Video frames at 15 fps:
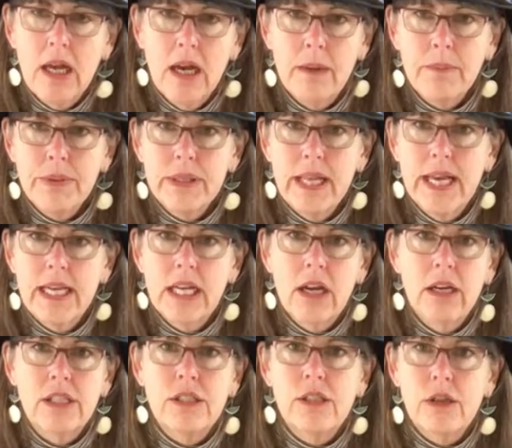I'm planning
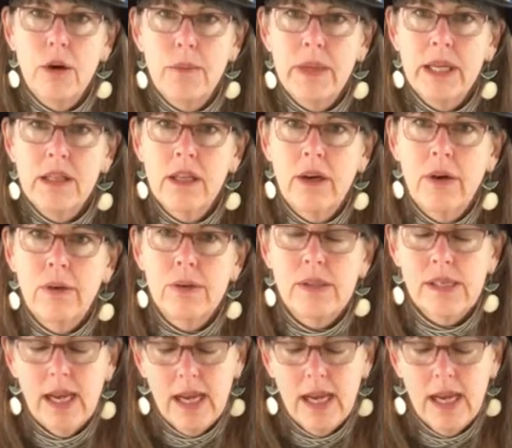on doming those